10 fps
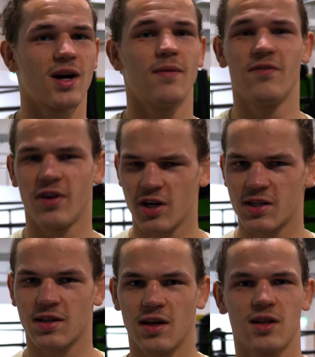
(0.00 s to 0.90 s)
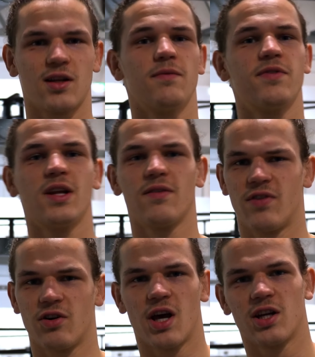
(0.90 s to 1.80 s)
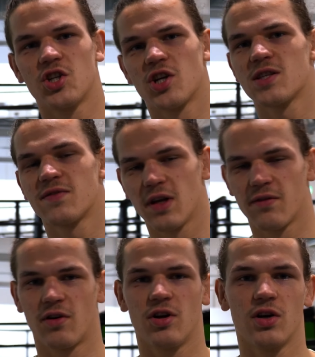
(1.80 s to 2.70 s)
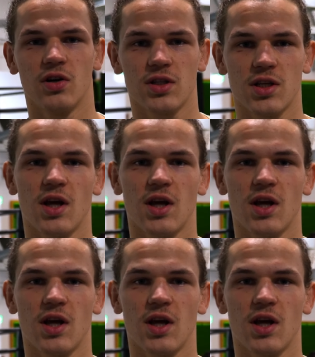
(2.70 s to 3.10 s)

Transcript: I'm very excited, I'm feeling very energized, feeling very good.